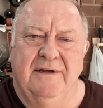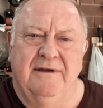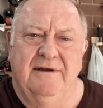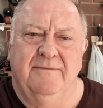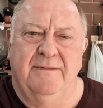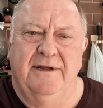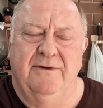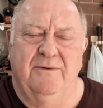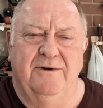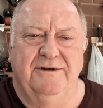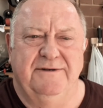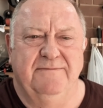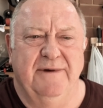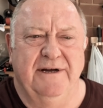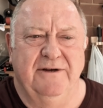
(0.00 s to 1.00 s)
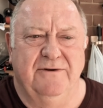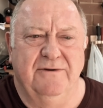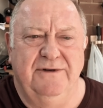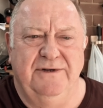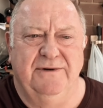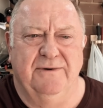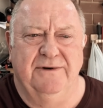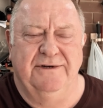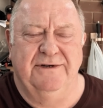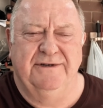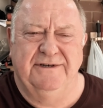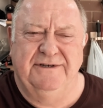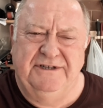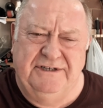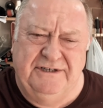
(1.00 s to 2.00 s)
In other words, make good choices,
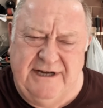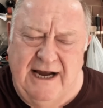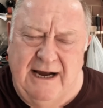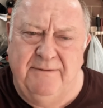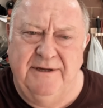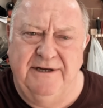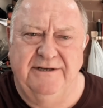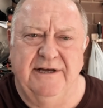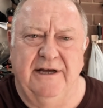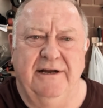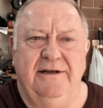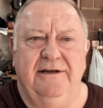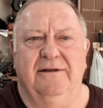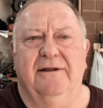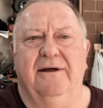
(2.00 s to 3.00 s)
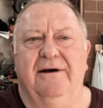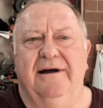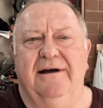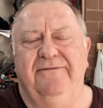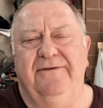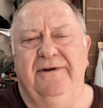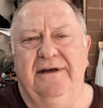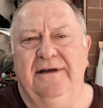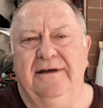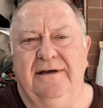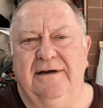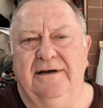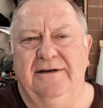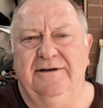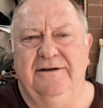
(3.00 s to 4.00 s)
establish that in your life,
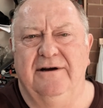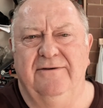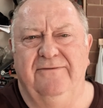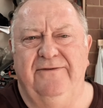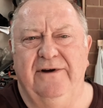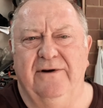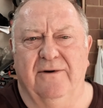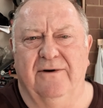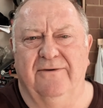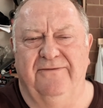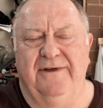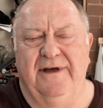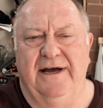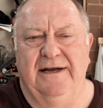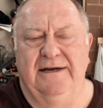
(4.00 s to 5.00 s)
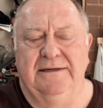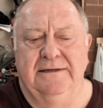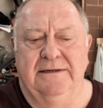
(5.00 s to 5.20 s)
and don't veer off that.